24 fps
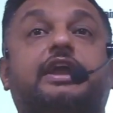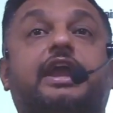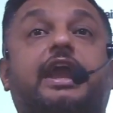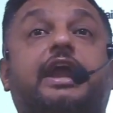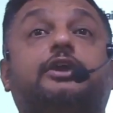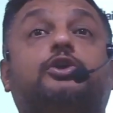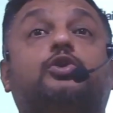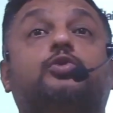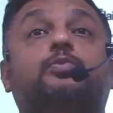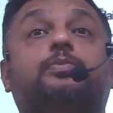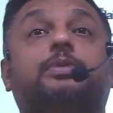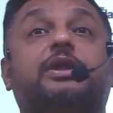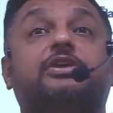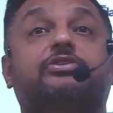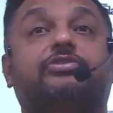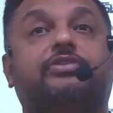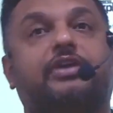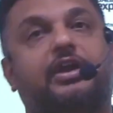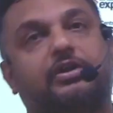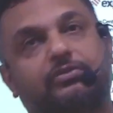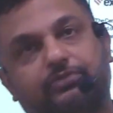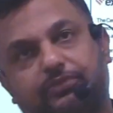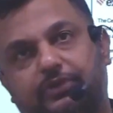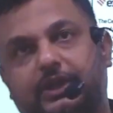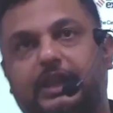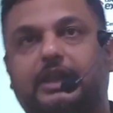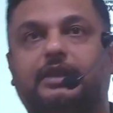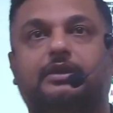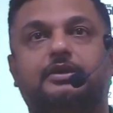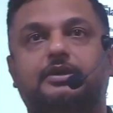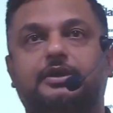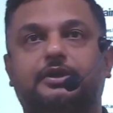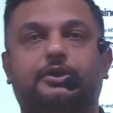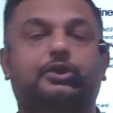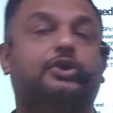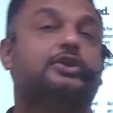A2 plus FL,
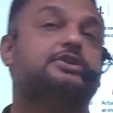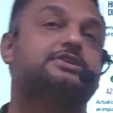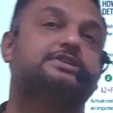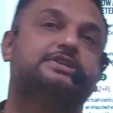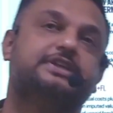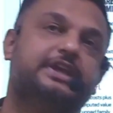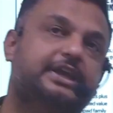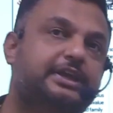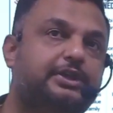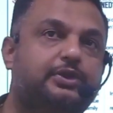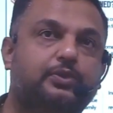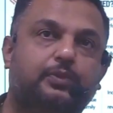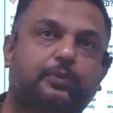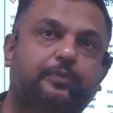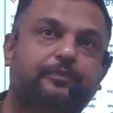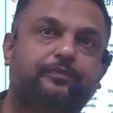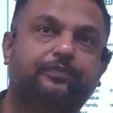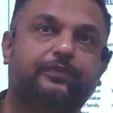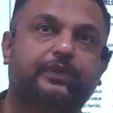not C2.